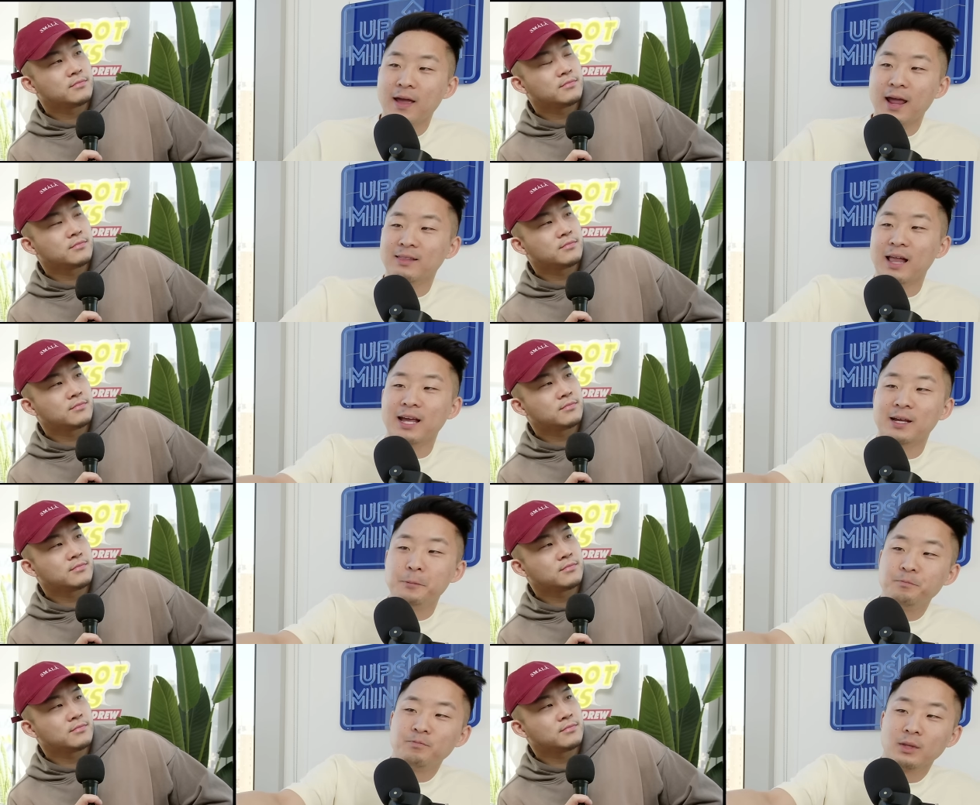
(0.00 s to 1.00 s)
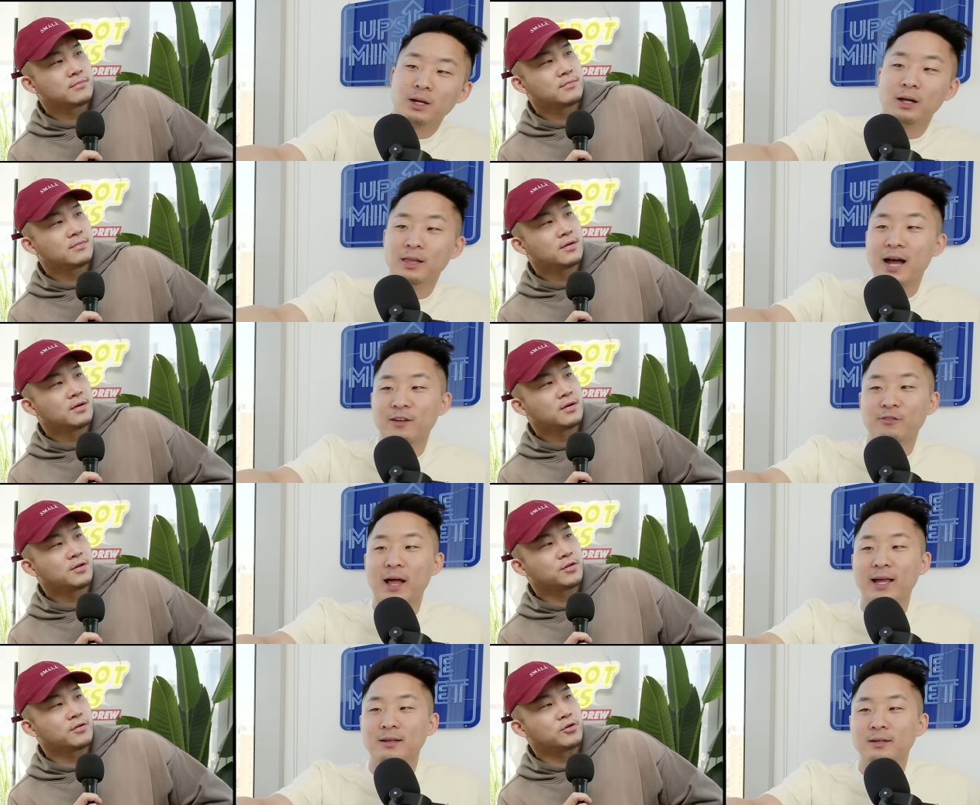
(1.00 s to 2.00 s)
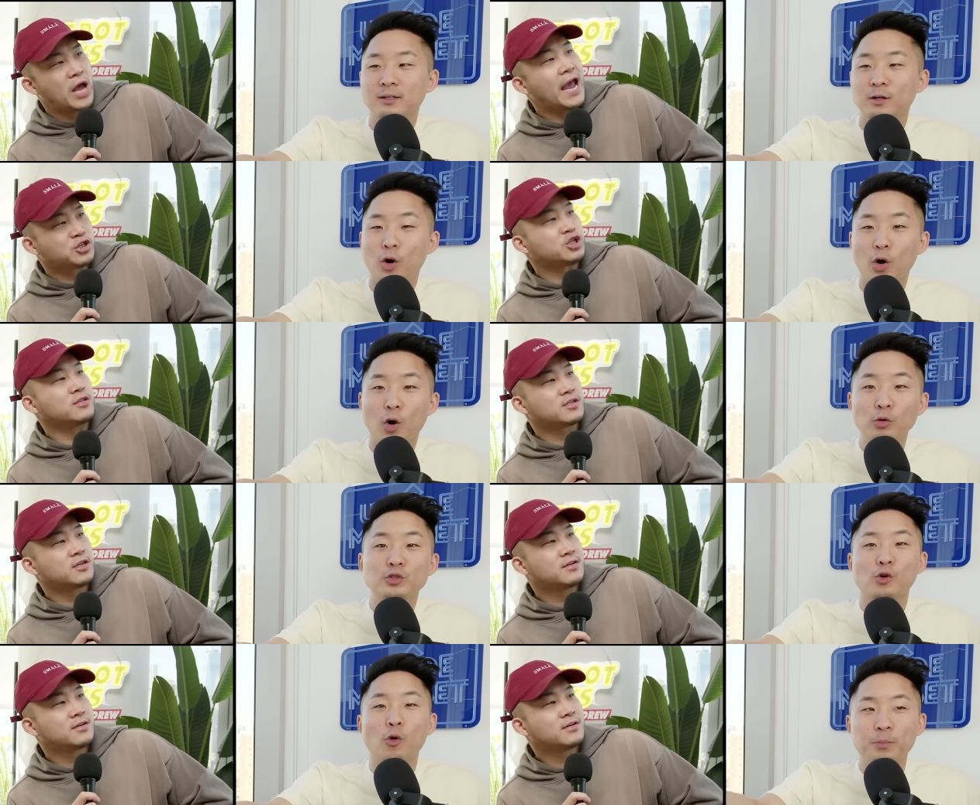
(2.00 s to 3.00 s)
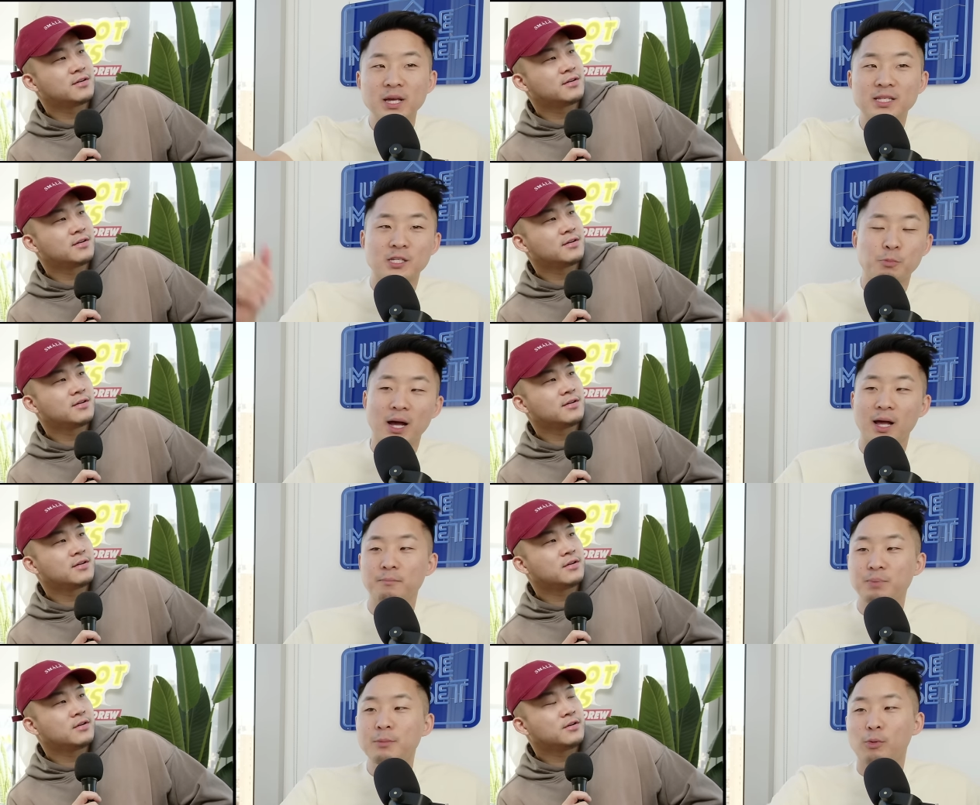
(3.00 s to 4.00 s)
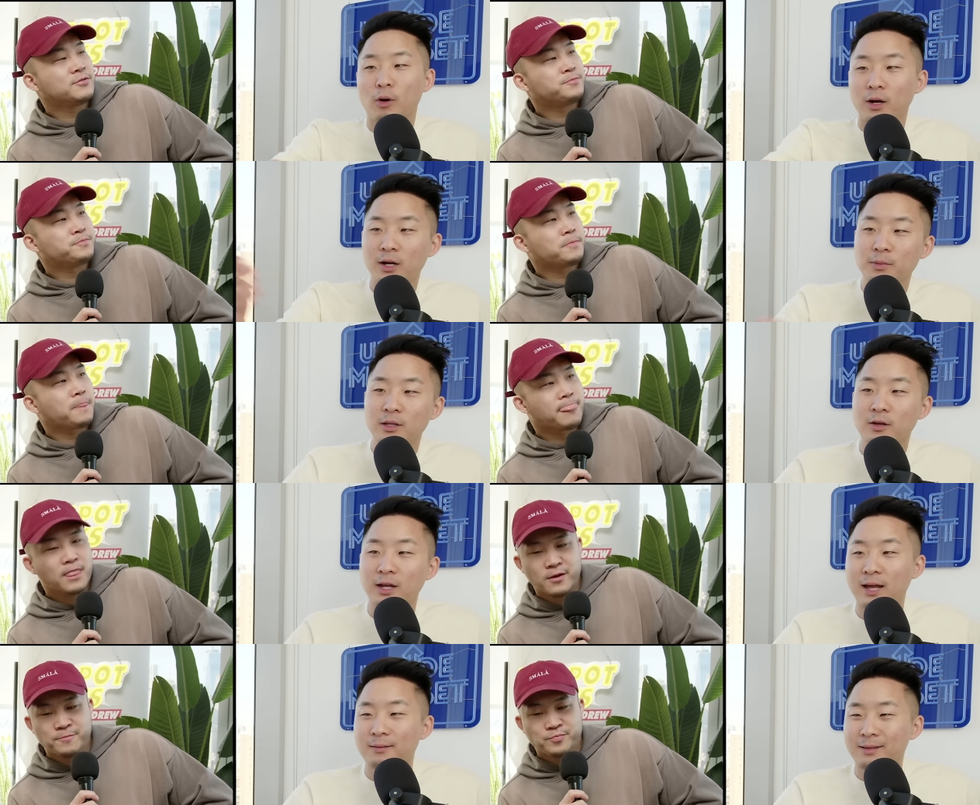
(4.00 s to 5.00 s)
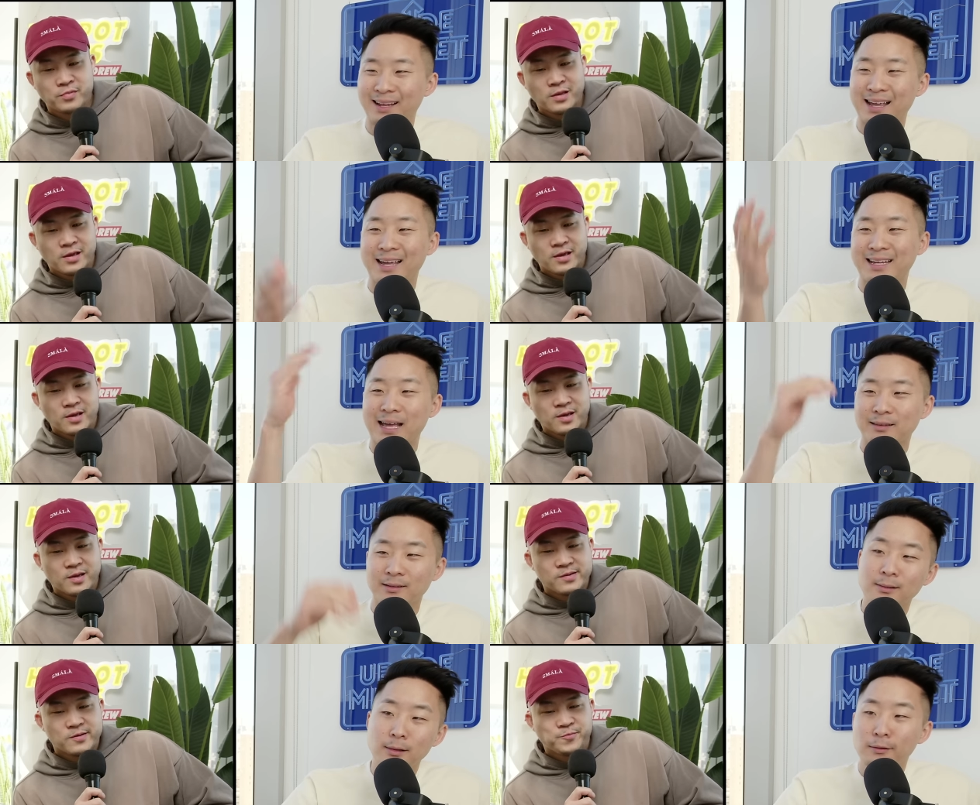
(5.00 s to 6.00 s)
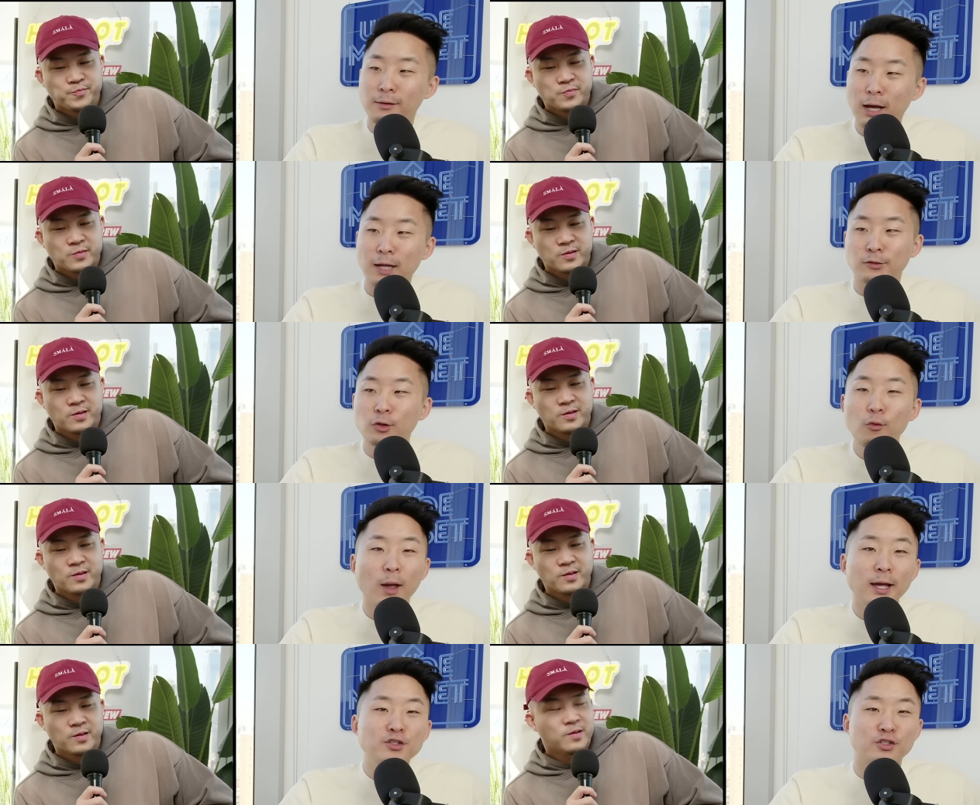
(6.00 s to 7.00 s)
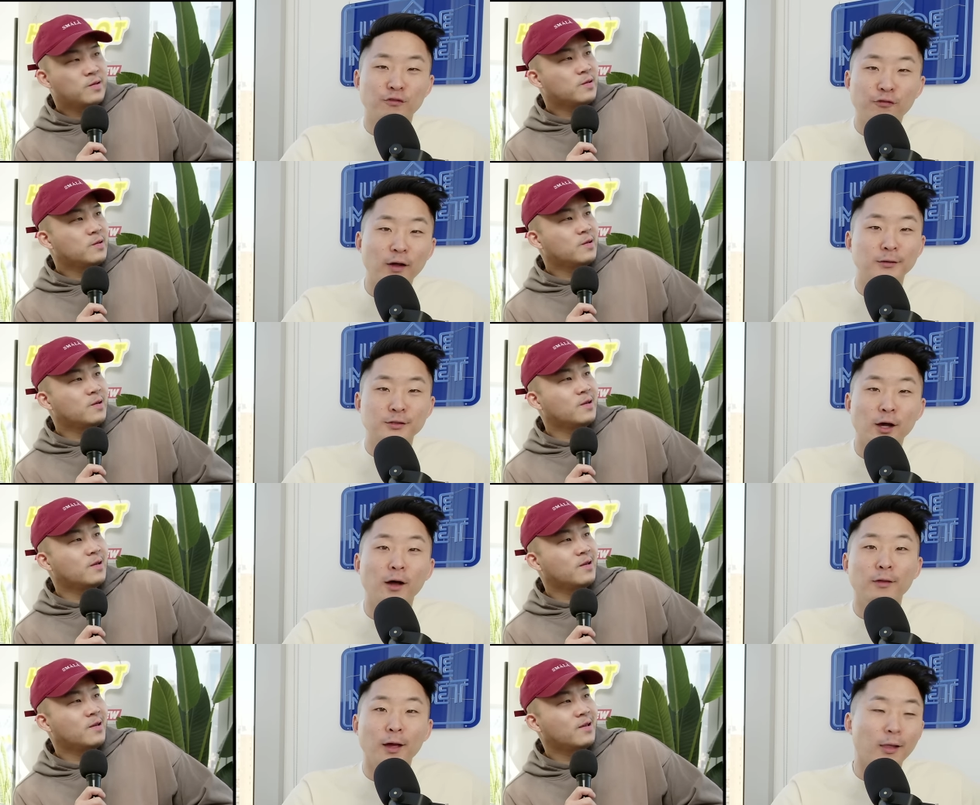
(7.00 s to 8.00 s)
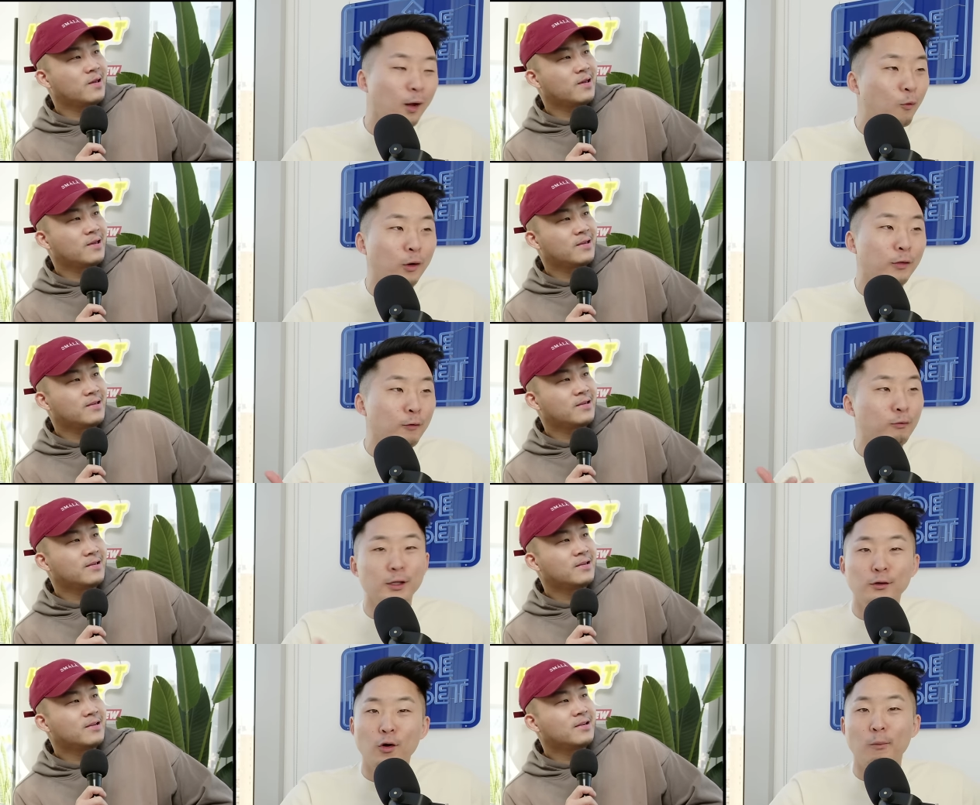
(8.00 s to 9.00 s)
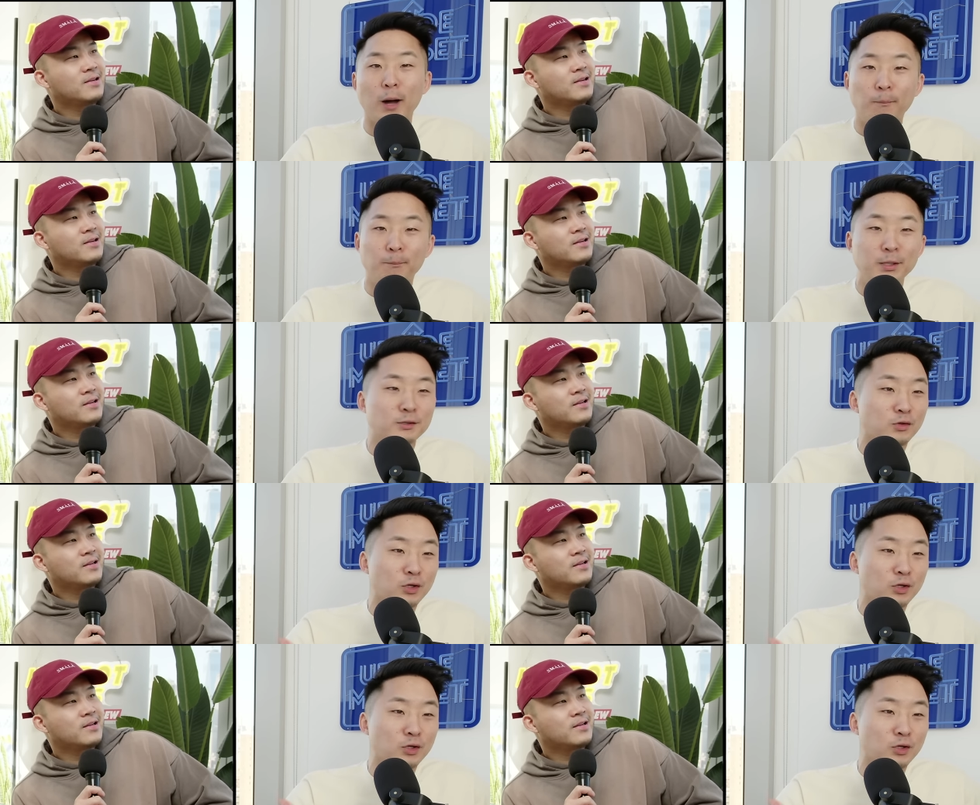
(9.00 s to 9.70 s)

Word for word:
Speaker 1: and like a lot of like Asians. Old school pizza spot people are going to be looking at it like, I got, you got two Asian fellas on there, like what do they really know about pizza? They